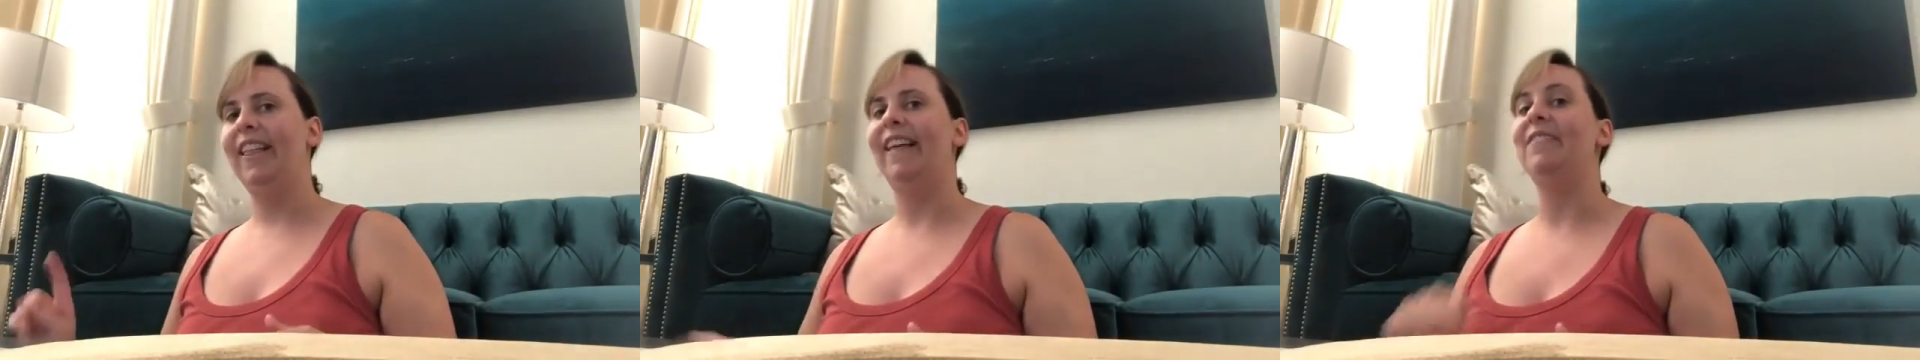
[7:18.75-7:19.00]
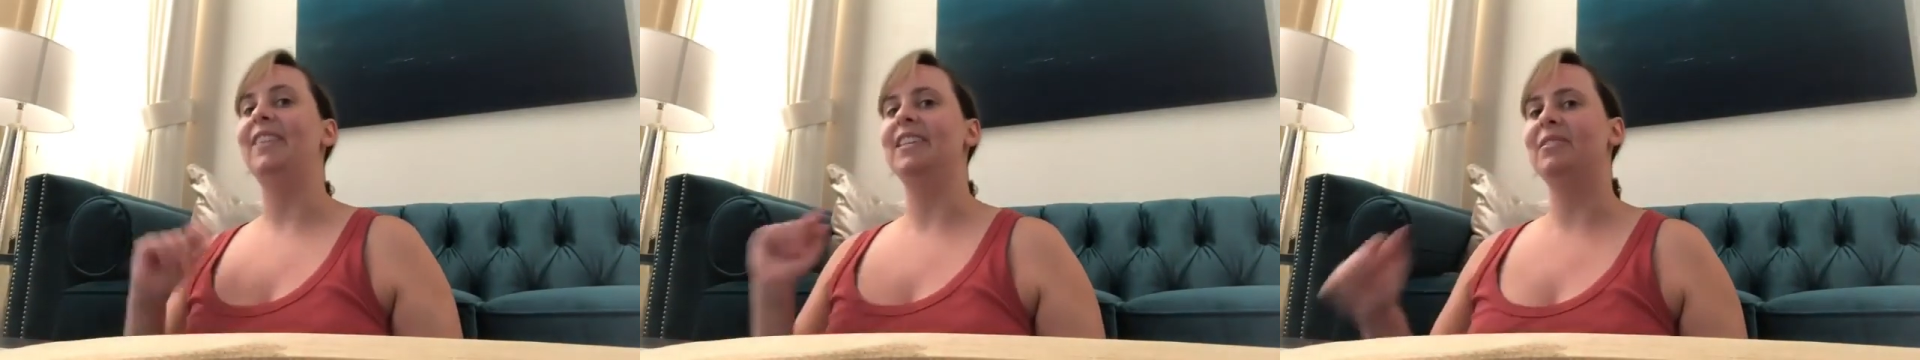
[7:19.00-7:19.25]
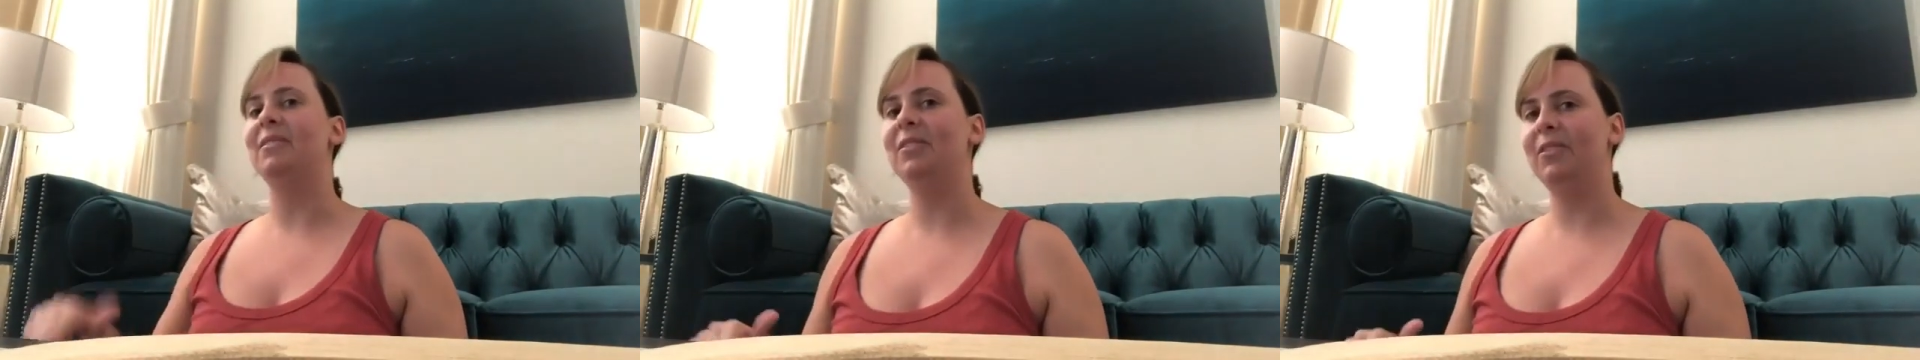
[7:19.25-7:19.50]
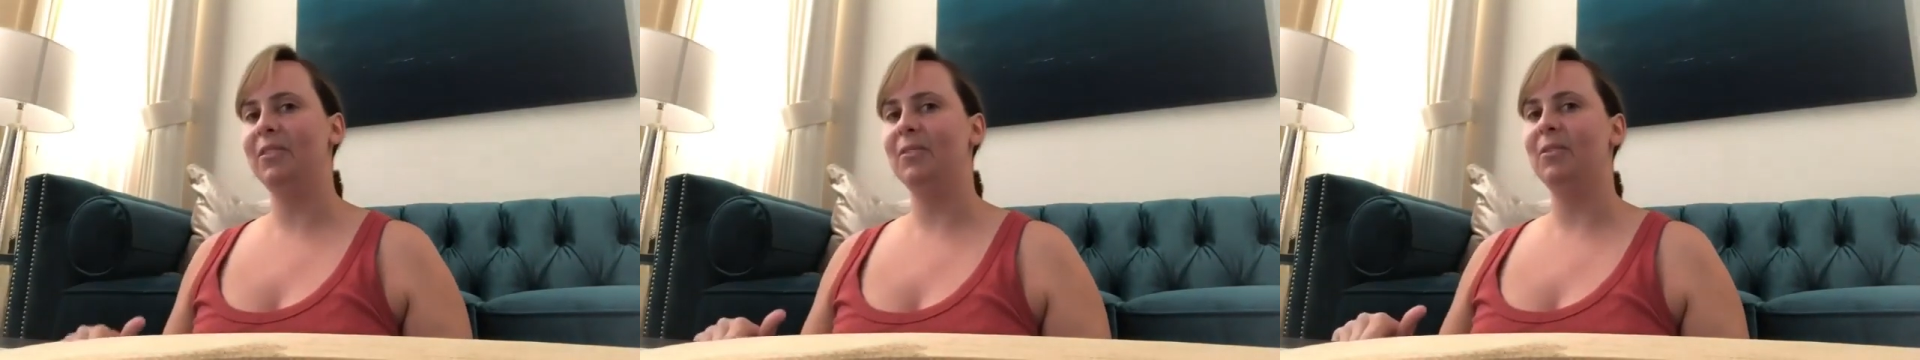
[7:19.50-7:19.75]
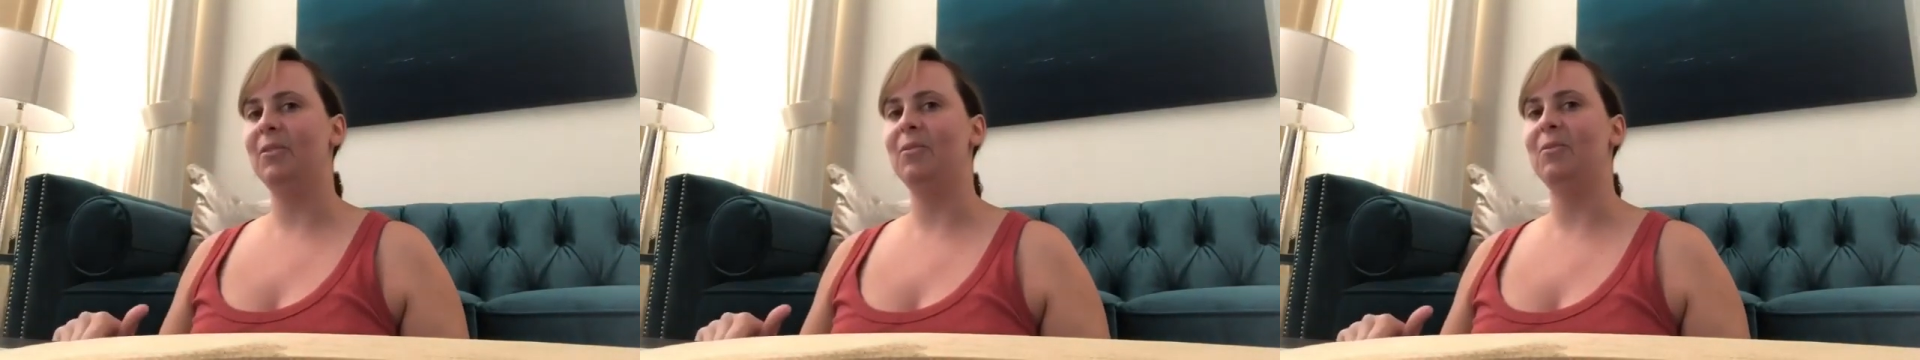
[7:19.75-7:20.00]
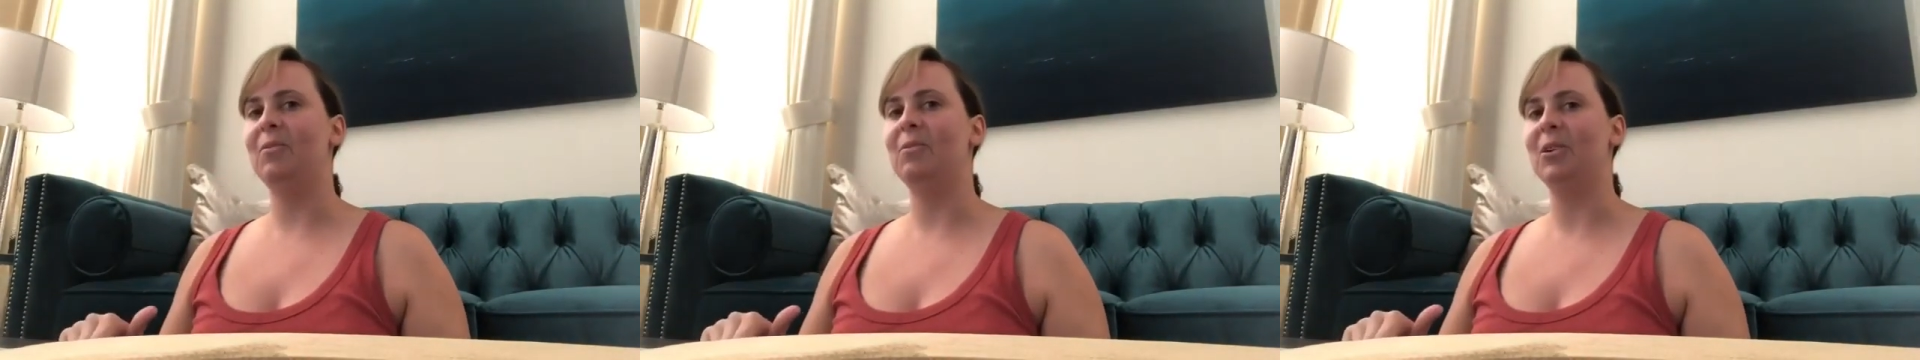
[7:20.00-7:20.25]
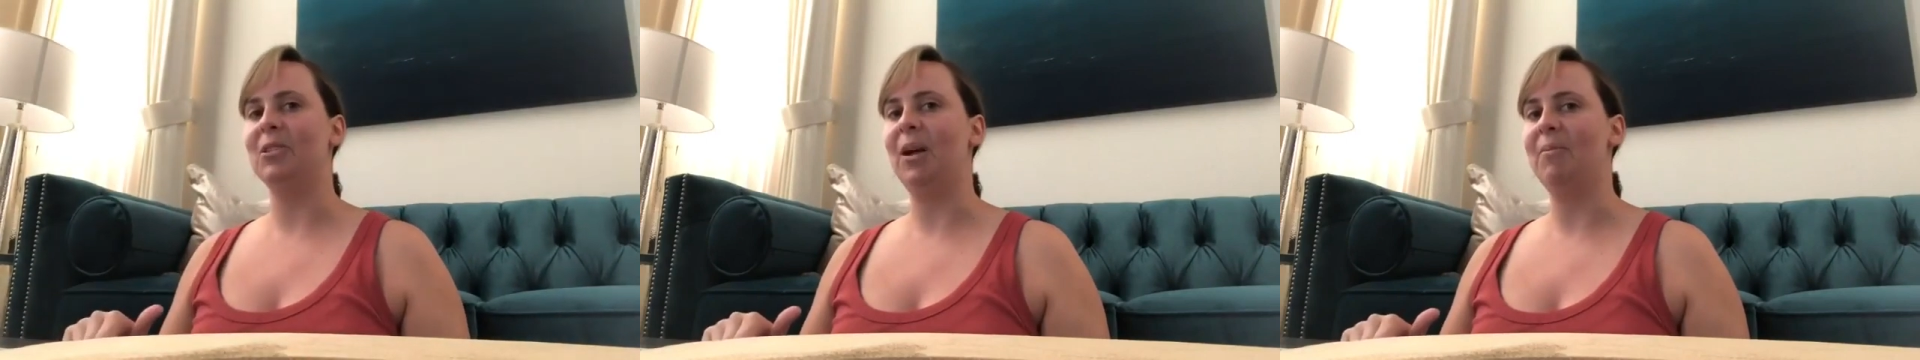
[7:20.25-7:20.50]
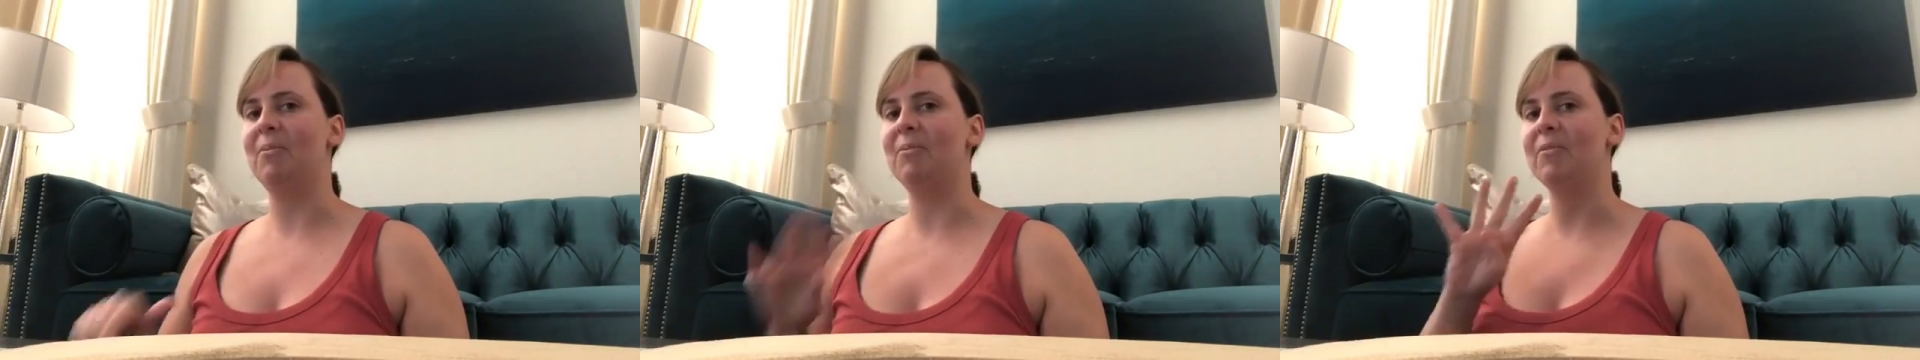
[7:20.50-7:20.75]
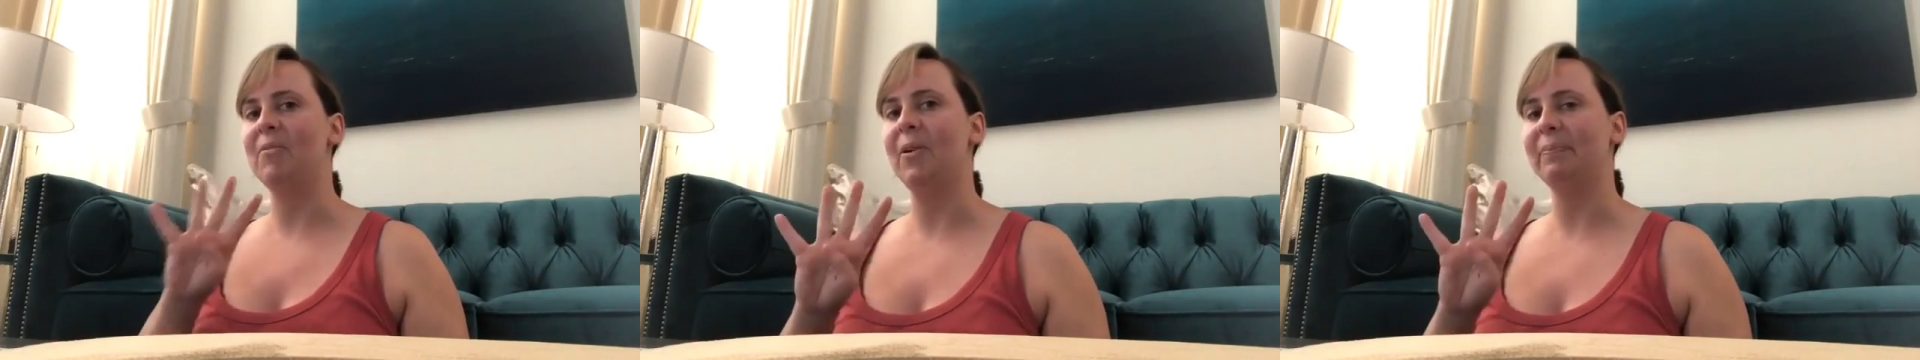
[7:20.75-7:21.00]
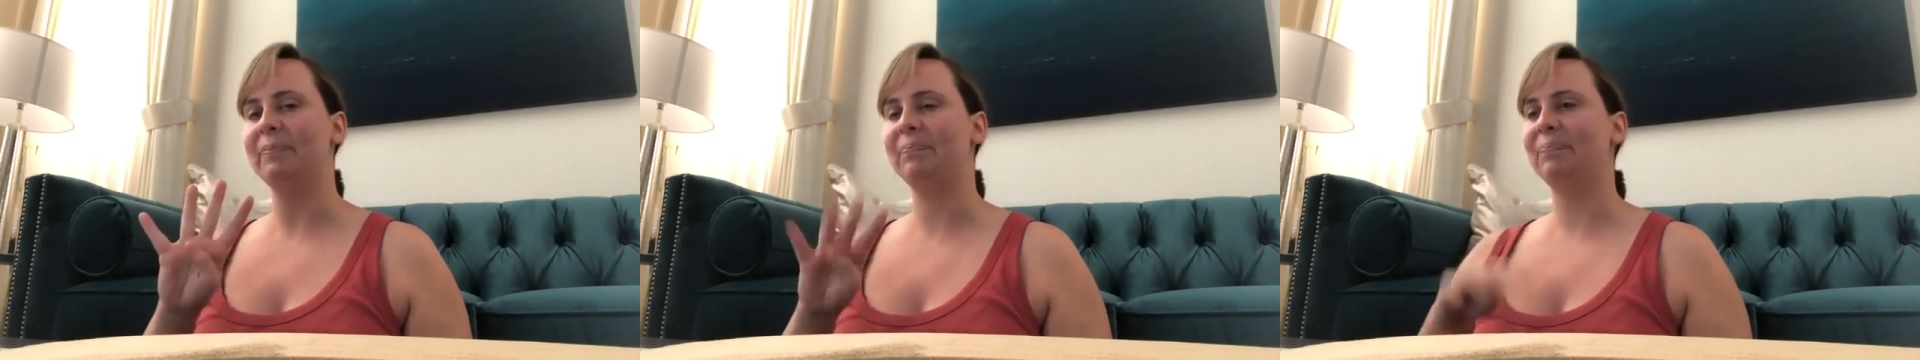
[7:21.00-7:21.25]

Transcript: of this workshop number 4.